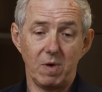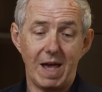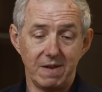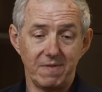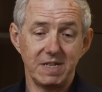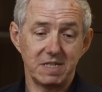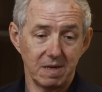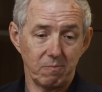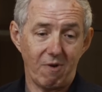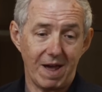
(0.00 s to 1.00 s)
elevating
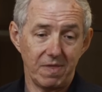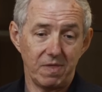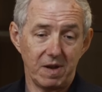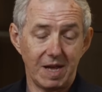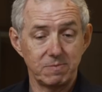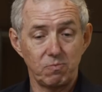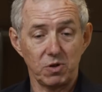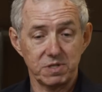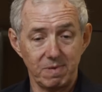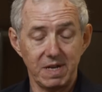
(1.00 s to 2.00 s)
a brand that has
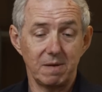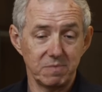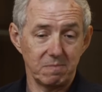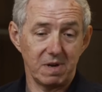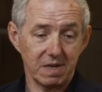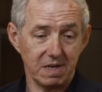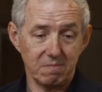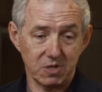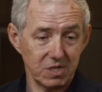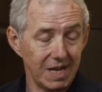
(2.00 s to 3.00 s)
possibly come to market
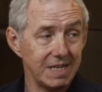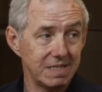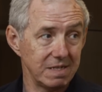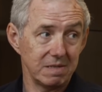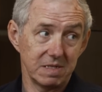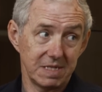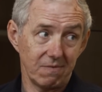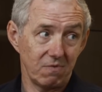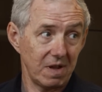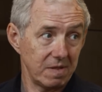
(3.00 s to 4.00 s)
much later than
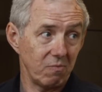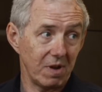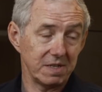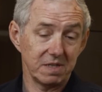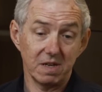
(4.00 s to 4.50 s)
several other brands